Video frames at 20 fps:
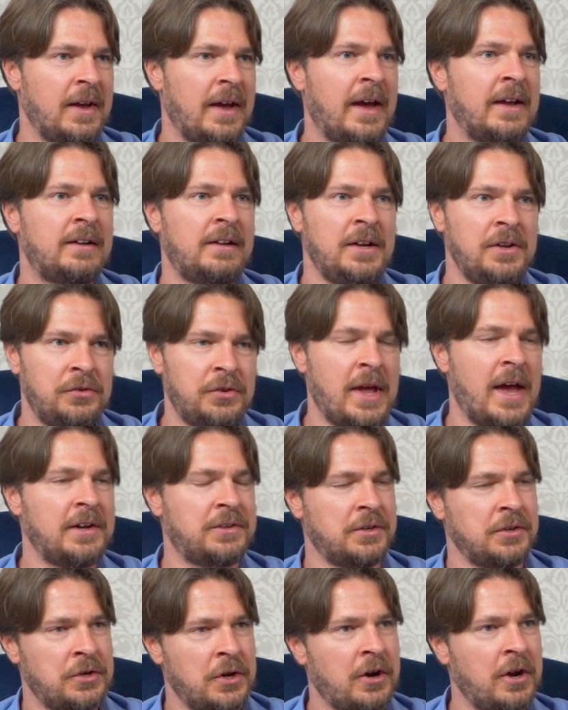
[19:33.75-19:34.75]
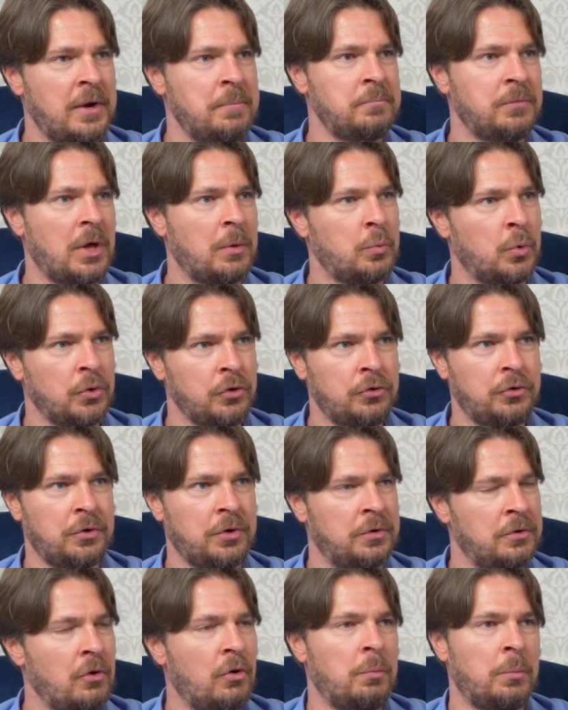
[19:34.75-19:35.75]
at least at the time, there was
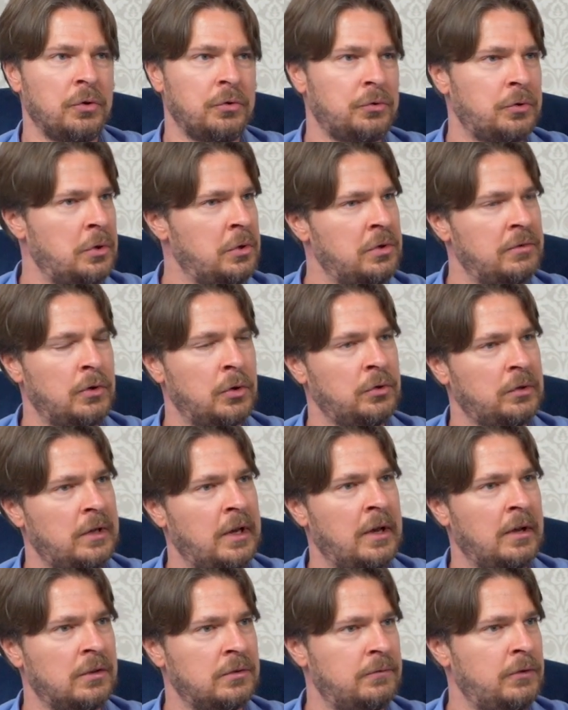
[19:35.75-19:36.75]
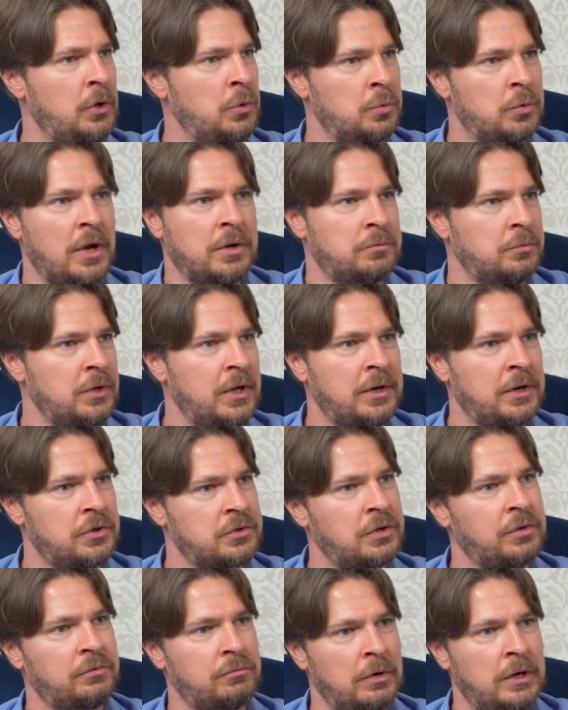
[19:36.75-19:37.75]
an almost universally held view that the
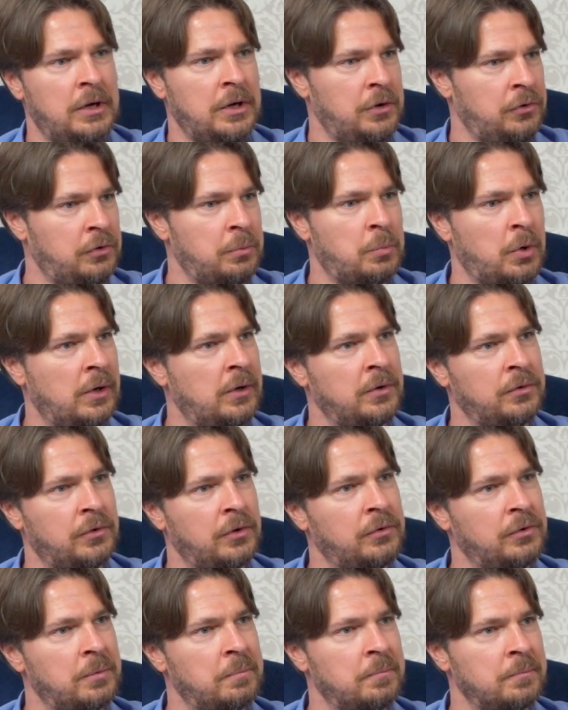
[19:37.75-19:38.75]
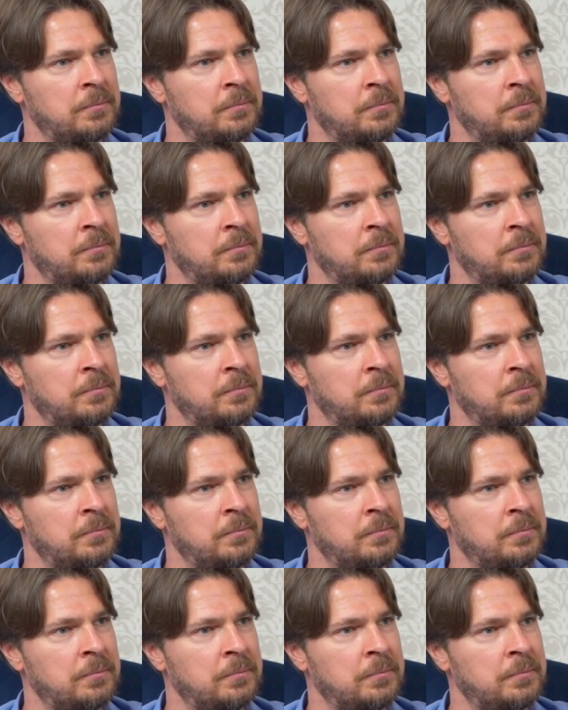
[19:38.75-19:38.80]
NHS really is a brilliant system.